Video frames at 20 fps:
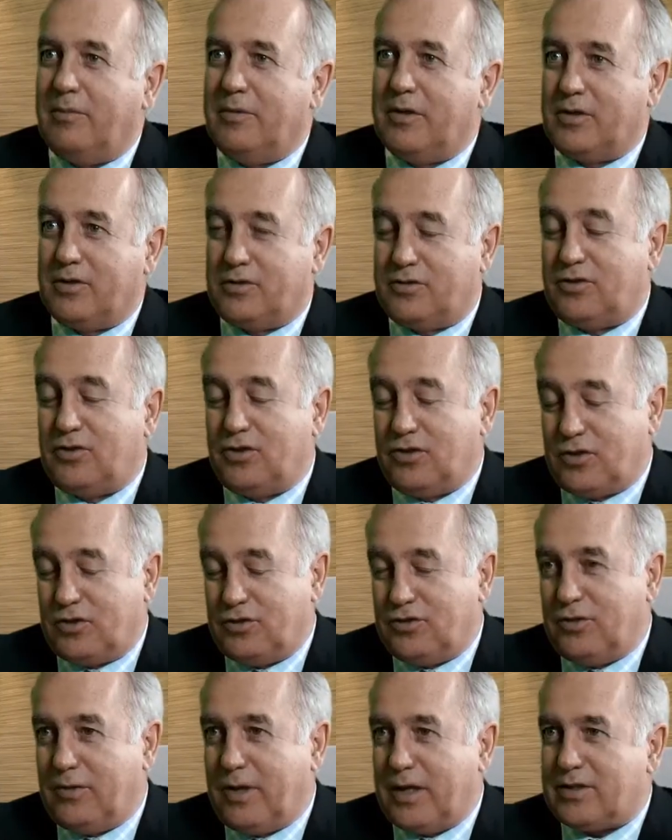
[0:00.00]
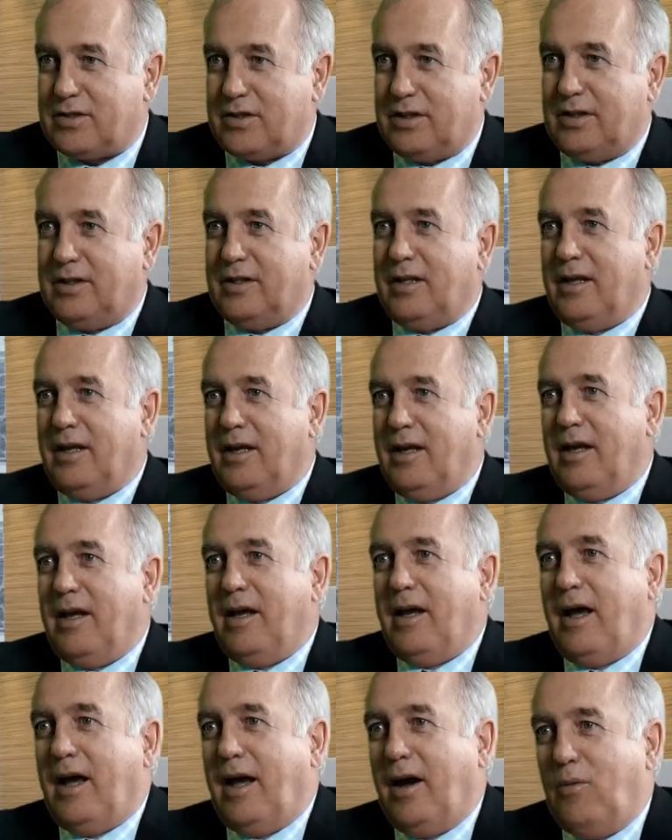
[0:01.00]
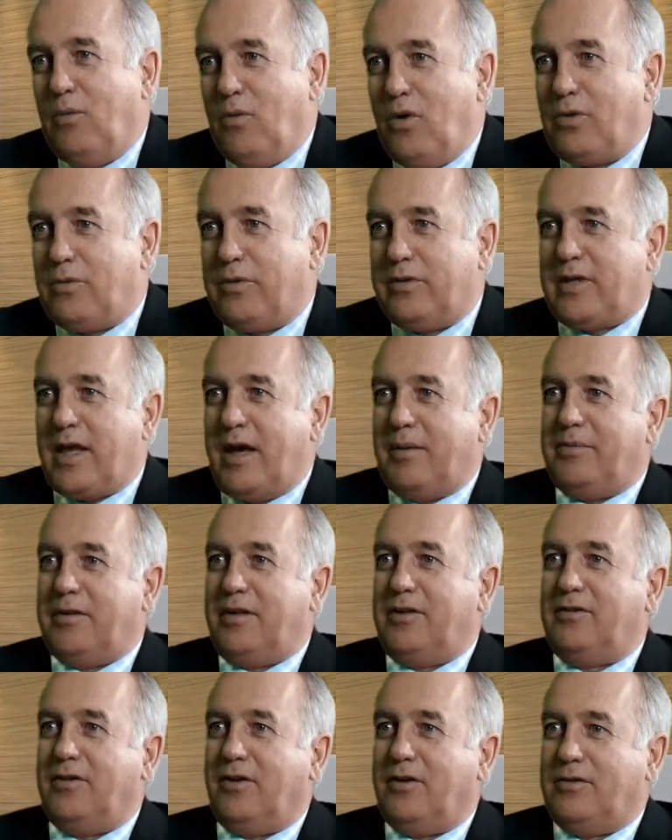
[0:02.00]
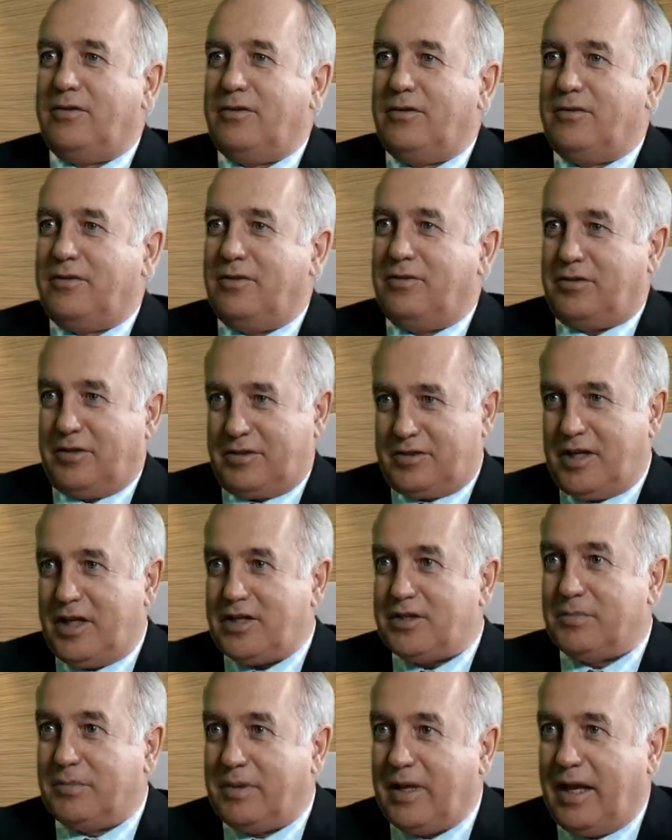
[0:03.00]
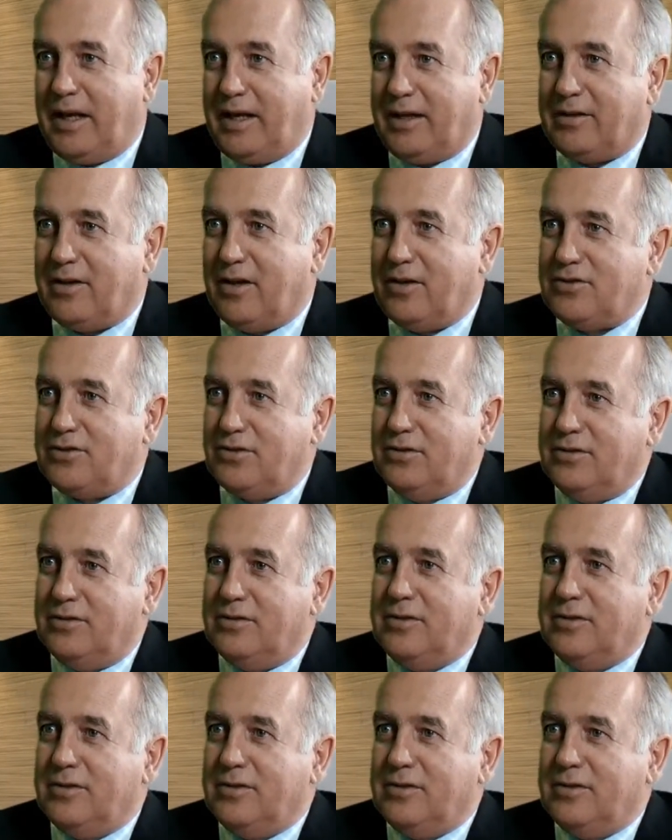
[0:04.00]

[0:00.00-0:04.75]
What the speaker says: I mean, because you actually work with companies on succession planning, don't you?